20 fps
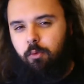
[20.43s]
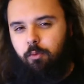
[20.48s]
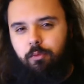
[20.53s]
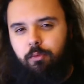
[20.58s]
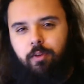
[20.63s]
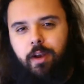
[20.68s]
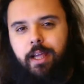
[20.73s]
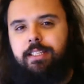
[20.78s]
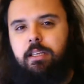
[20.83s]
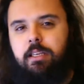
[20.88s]

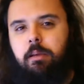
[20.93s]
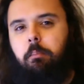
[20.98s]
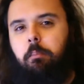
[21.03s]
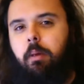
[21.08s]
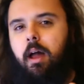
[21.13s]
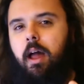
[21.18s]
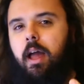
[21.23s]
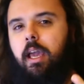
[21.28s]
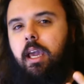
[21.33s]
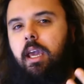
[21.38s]
reflecting
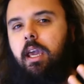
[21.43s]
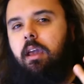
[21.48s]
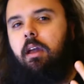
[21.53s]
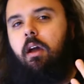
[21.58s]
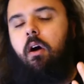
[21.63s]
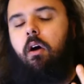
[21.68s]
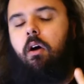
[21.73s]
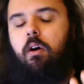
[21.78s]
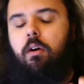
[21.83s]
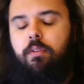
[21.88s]
back
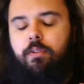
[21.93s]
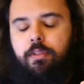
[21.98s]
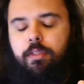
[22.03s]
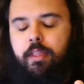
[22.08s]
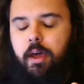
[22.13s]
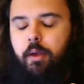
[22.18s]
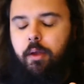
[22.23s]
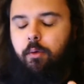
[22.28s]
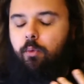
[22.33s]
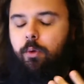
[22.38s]
on
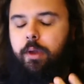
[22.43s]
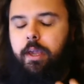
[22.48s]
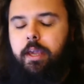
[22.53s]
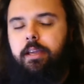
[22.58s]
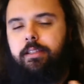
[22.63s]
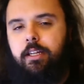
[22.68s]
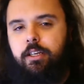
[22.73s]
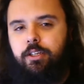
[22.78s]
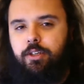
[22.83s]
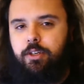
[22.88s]
that week
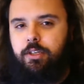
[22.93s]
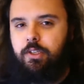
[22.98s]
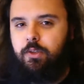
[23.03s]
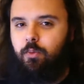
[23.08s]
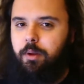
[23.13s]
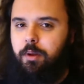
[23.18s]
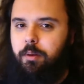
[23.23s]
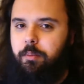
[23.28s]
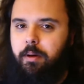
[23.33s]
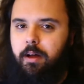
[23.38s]
that just
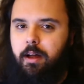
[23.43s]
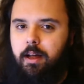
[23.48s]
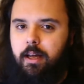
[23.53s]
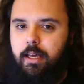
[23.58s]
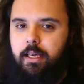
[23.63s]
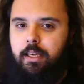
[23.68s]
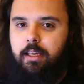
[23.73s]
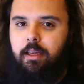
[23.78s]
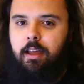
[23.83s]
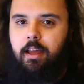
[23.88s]
went
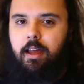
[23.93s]
by,